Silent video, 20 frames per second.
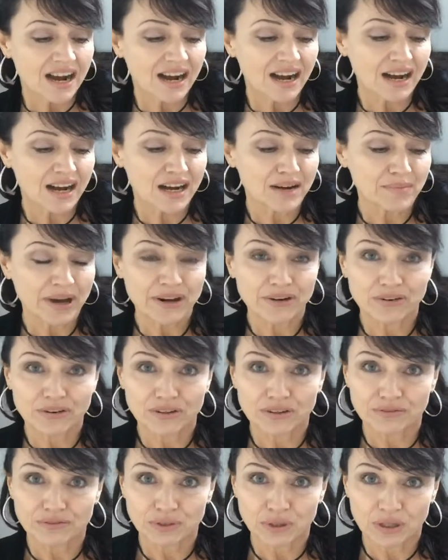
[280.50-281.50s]
um, I don't
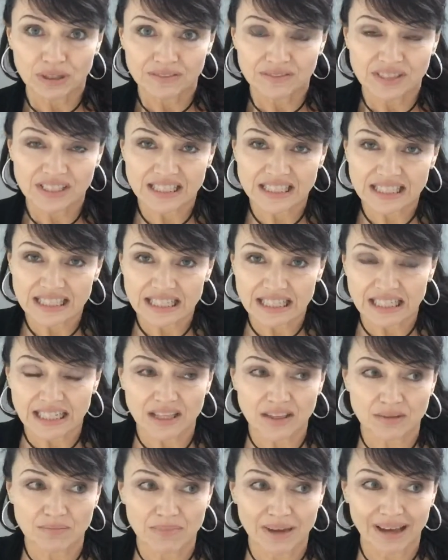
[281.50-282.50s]
know if you all have
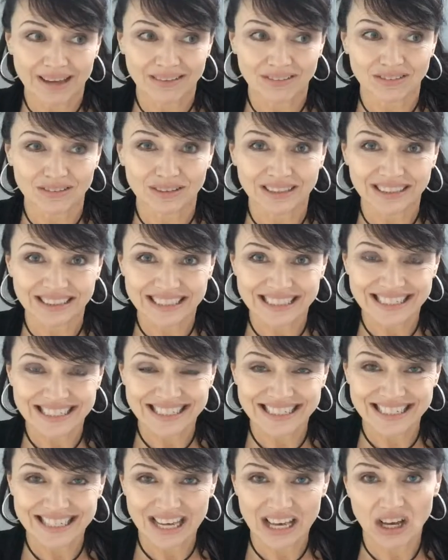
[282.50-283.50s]
seen the Michael
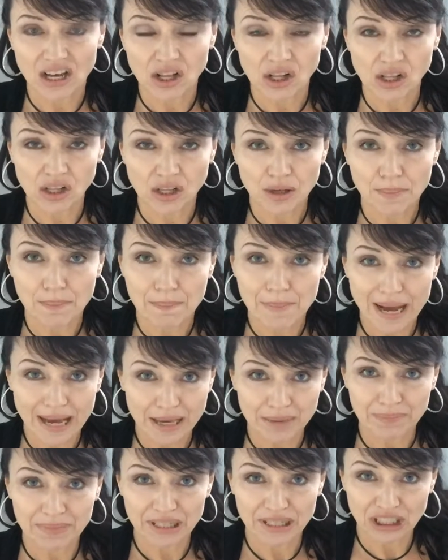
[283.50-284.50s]
Lindell
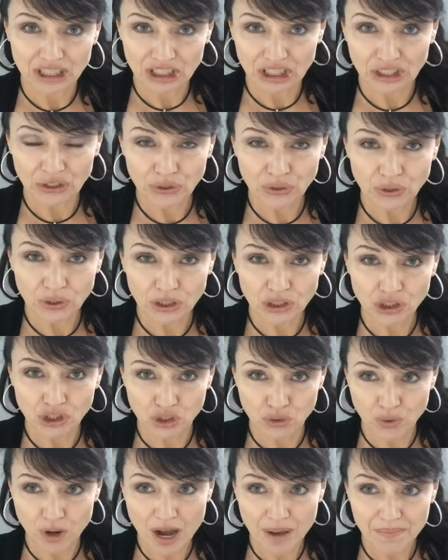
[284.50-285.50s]
My Pillow
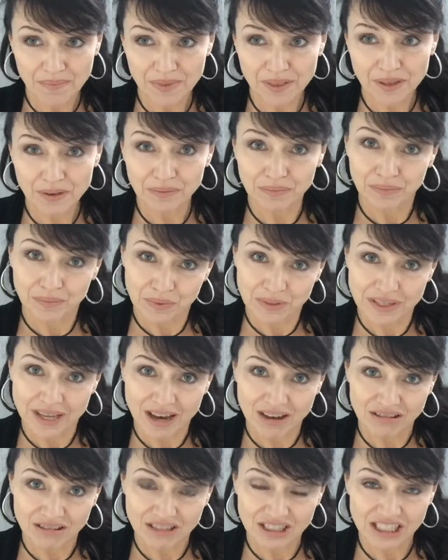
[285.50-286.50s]
drop that was
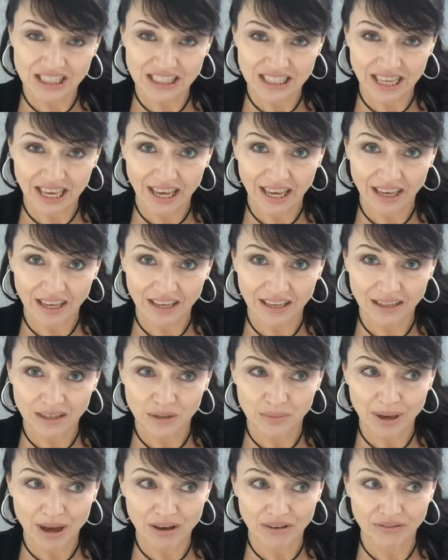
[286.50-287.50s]
out today
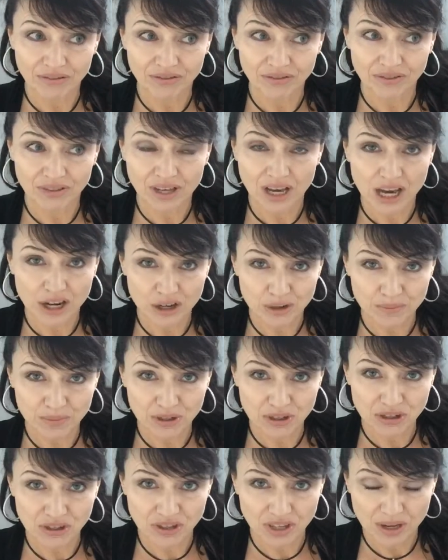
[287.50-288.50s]
about the
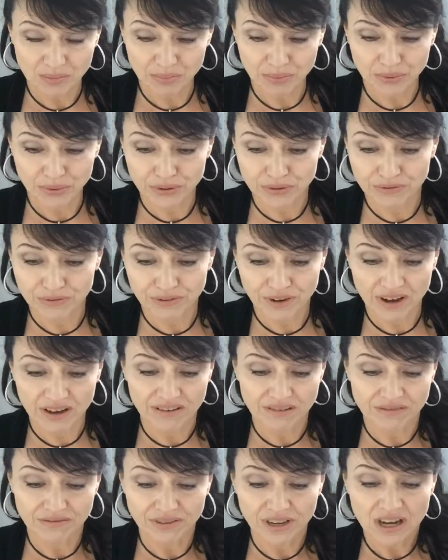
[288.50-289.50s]
100% proof
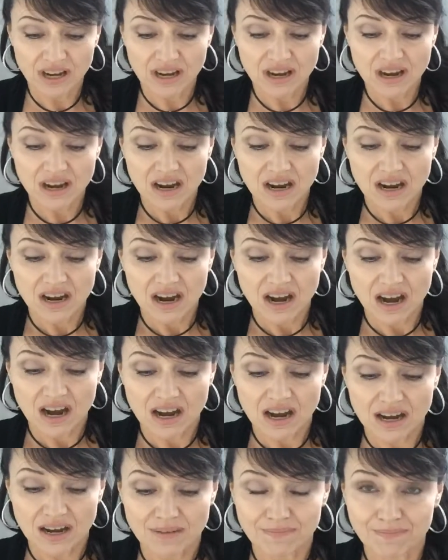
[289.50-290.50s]
of
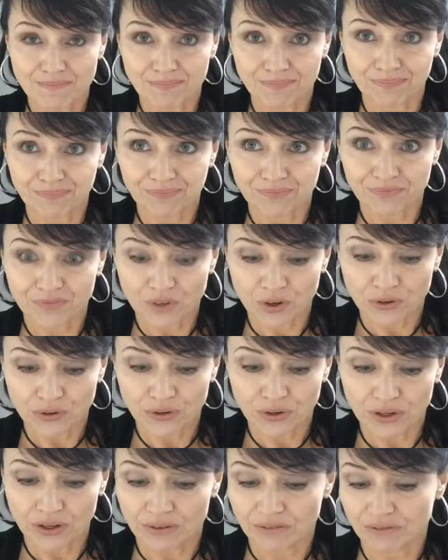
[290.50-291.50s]
um, vote
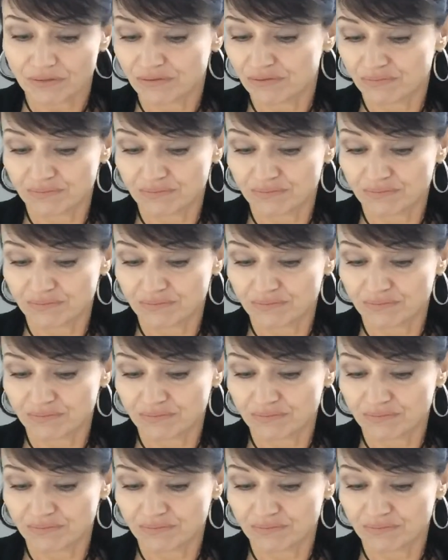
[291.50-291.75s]
of